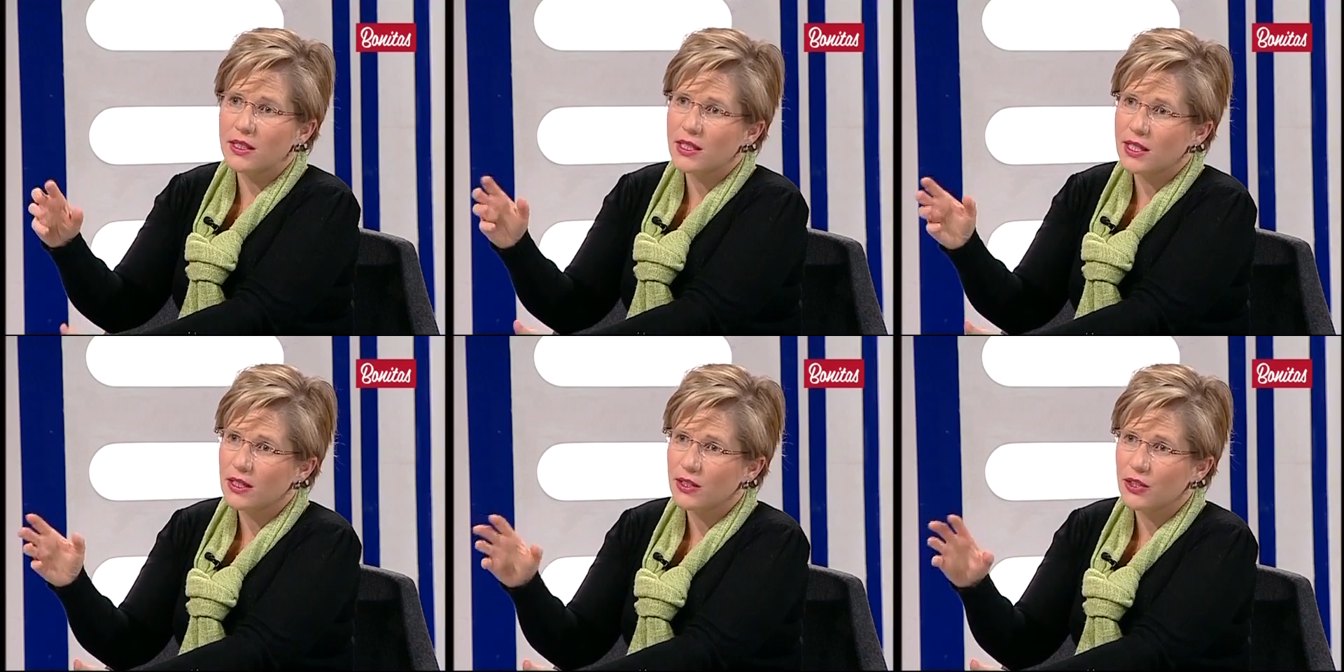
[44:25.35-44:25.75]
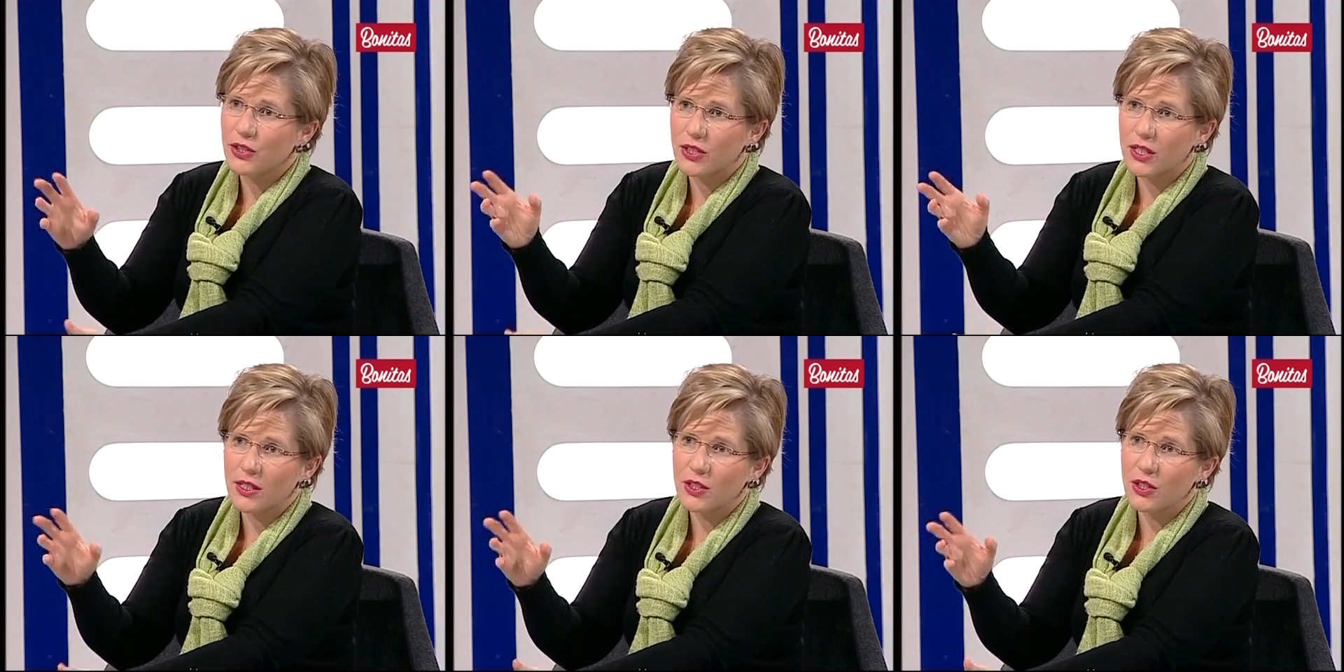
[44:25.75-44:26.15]

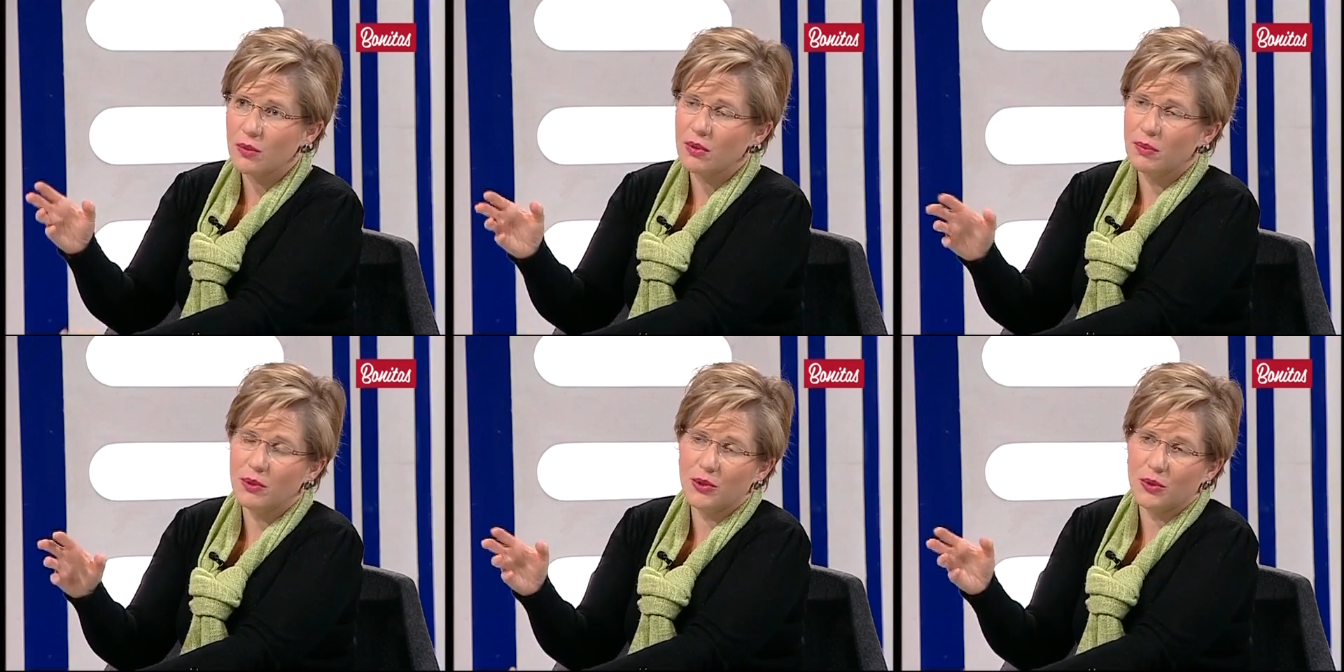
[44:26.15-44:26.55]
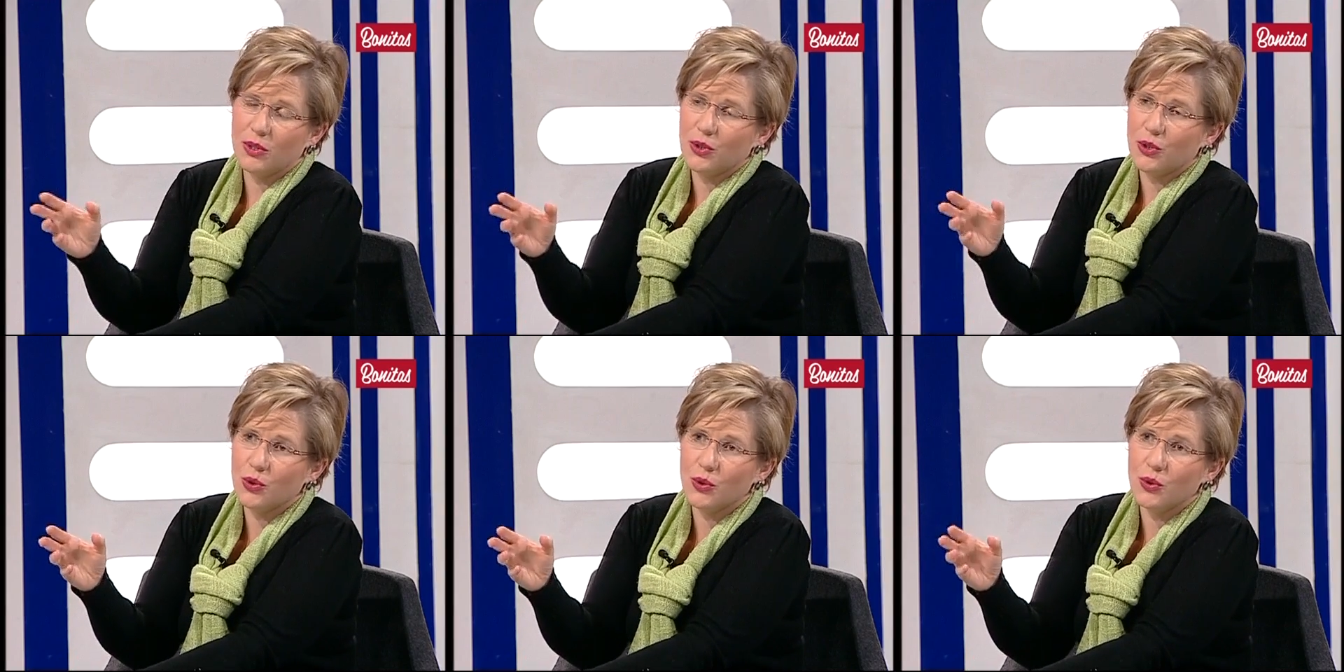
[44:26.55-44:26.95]
tends to be between
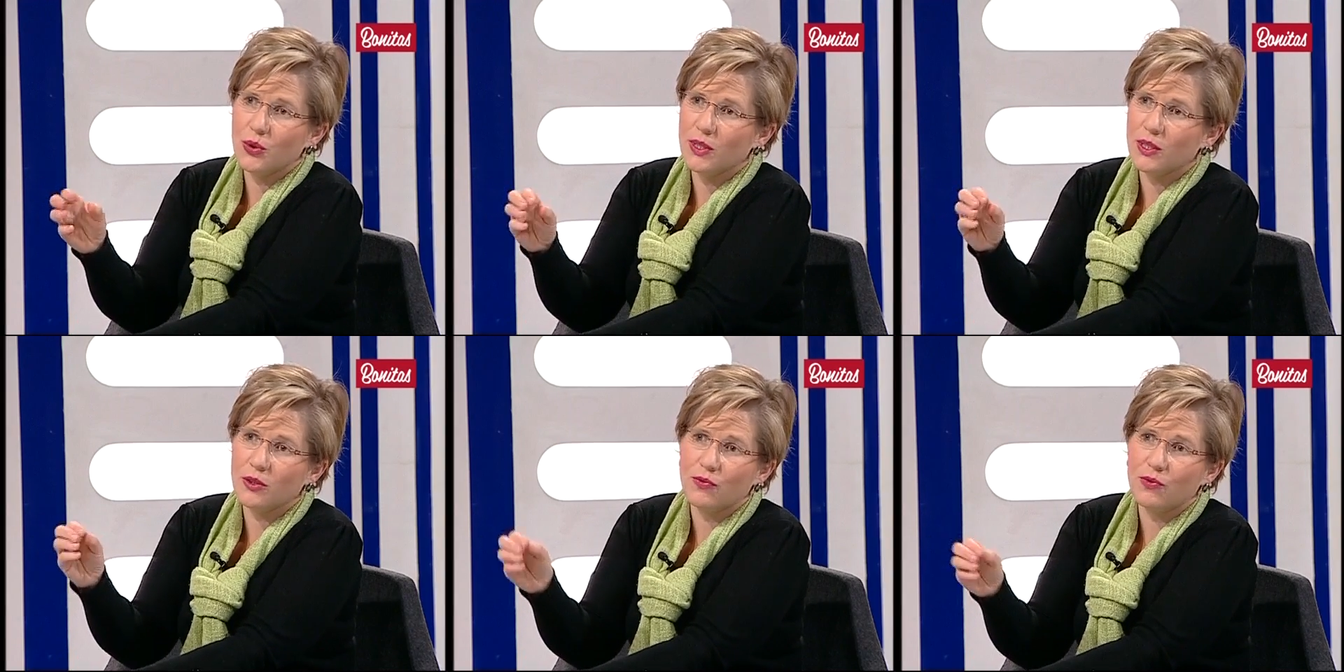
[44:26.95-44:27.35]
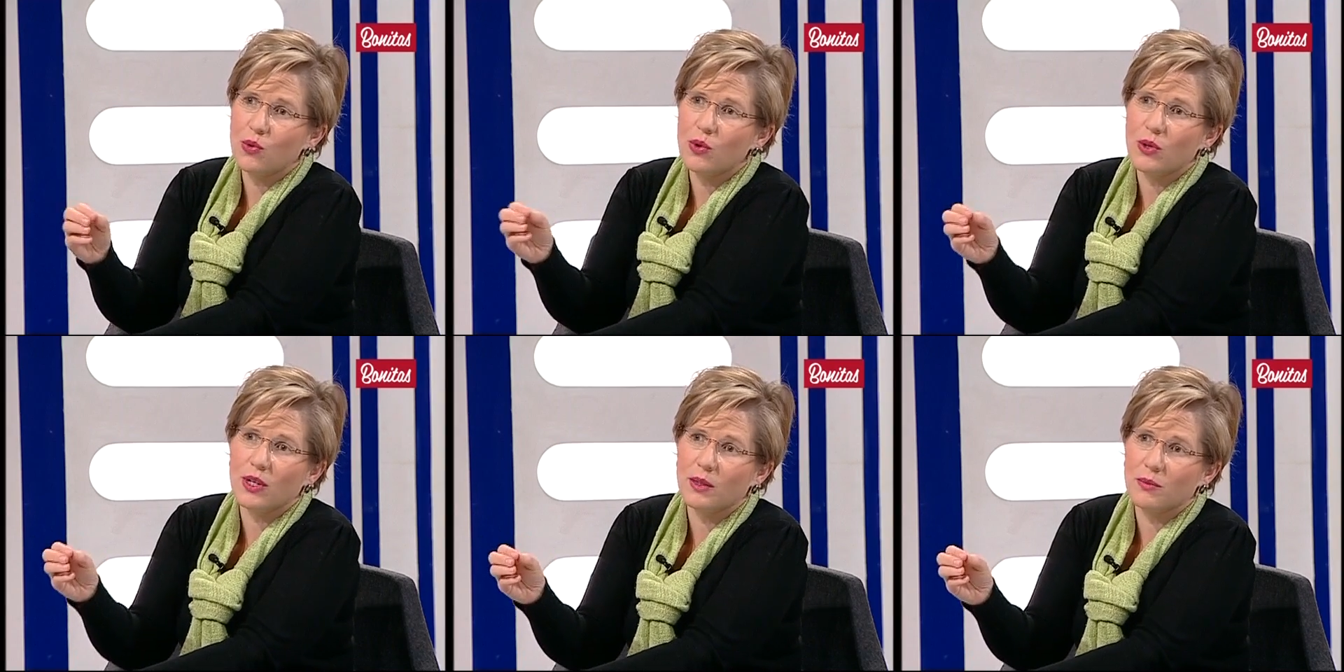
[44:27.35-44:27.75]
2 and 4
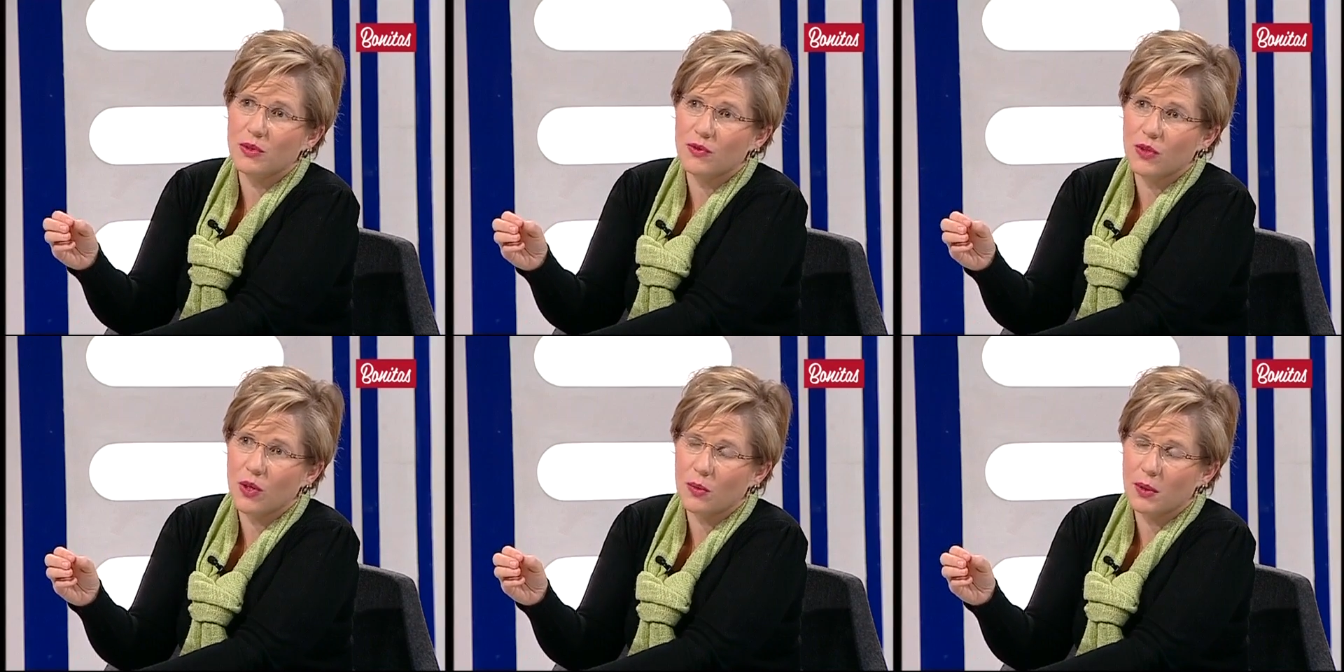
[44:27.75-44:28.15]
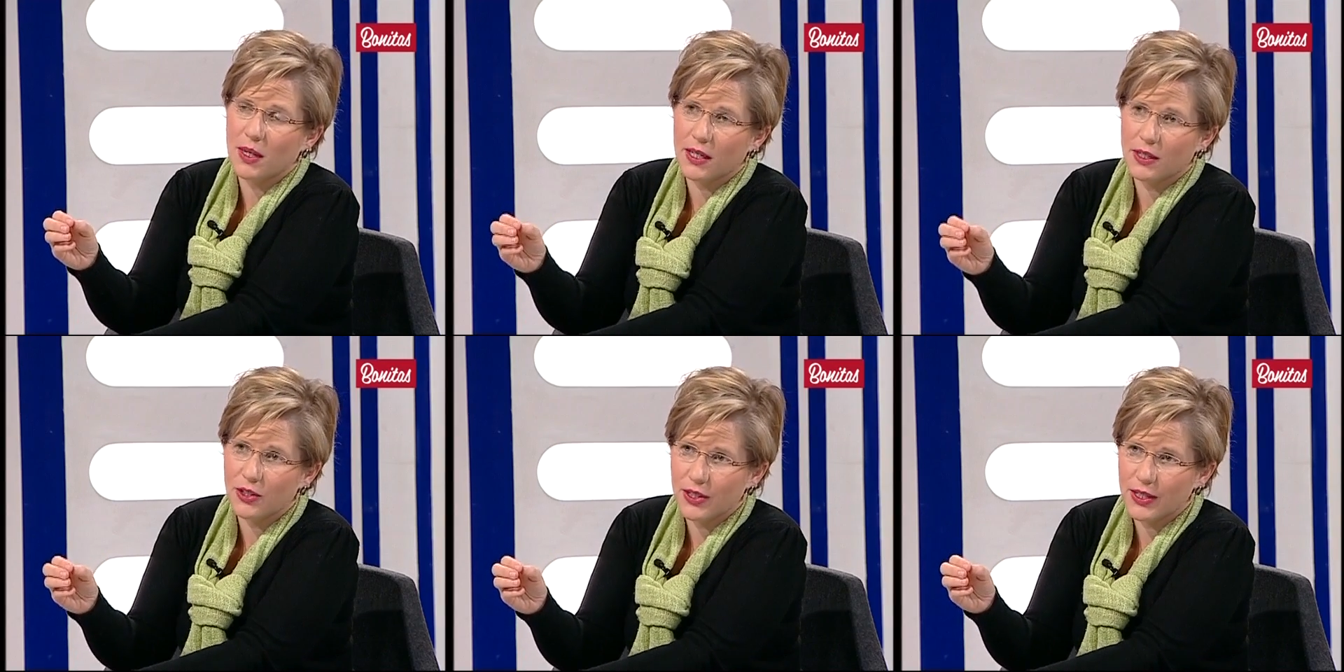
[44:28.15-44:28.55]
grams of
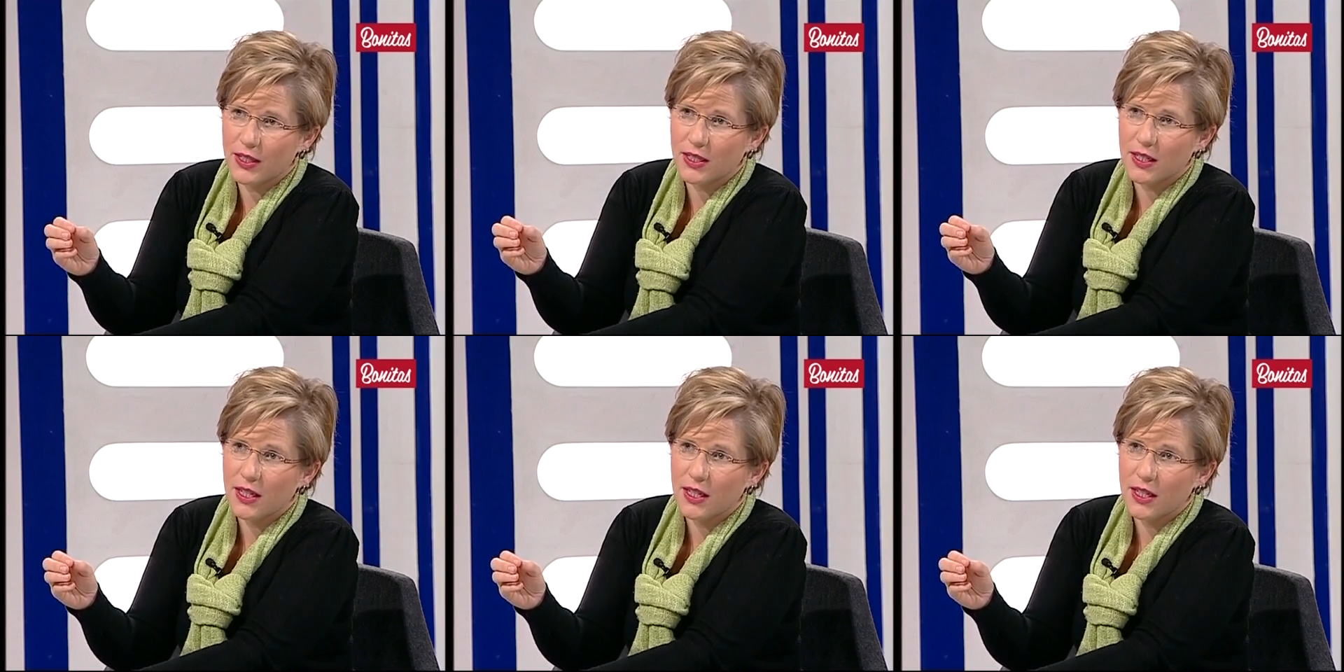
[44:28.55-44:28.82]
carbohydrate. Mm.